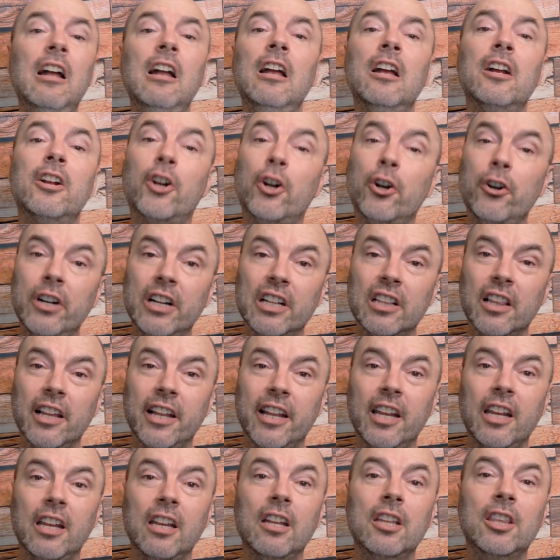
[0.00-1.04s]
Currently,
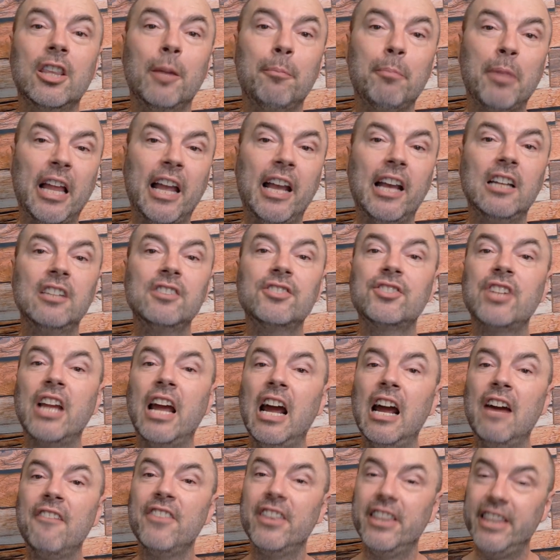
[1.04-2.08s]
the plan is to
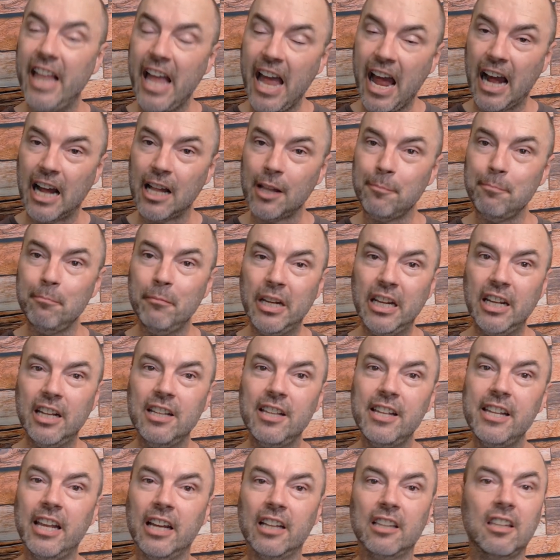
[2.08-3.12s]
have that be
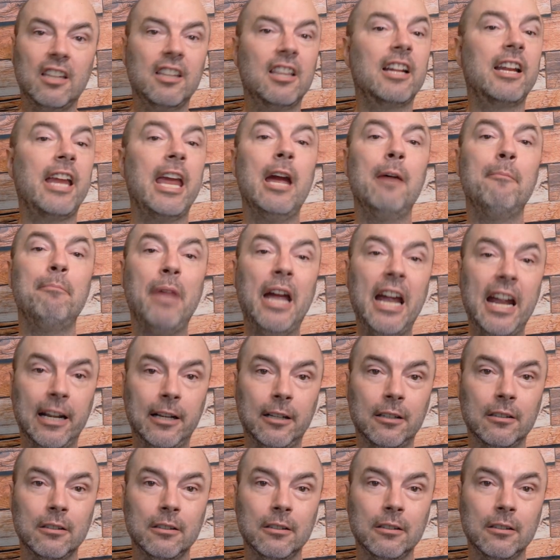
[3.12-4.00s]
the end of the campaign.